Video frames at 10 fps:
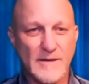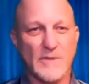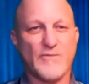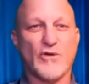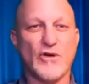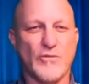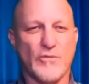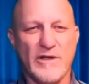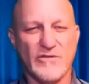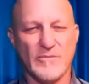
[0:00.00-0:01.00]
but for good
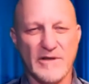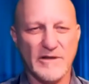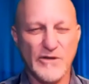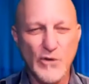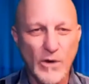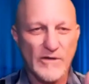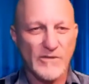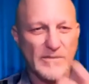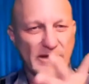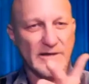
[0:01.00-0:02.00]
reason, because you want it to
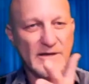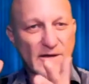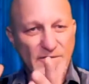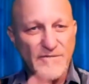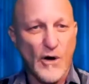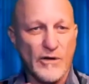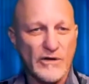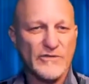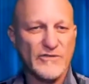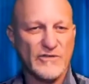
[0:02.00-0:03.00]
be
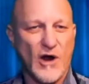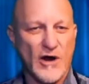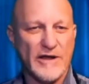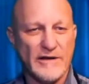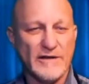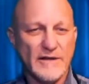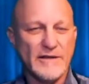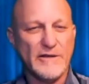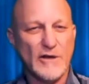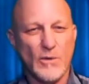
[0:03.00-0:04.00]
focused, target.
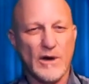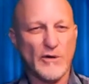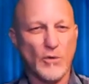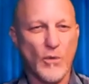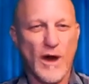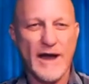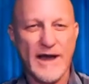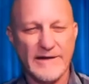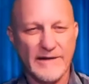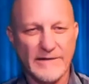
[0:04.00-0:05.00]
You don't want to do
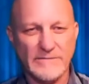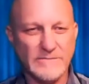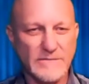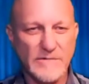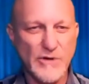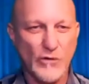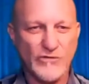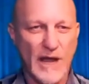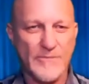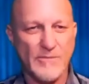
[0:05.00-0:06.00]
wide and no
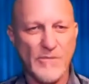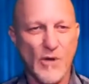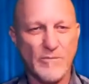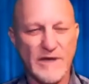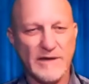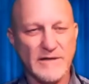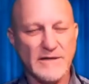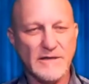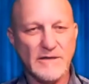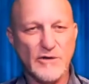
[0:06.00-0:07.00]
depth and no meat.
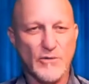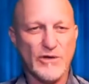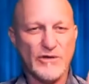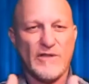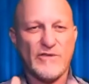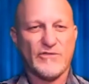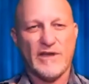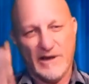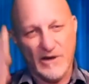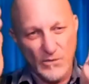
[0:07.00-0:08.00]
You're really trying to
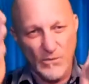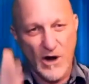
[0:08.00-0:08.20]
say, here's what we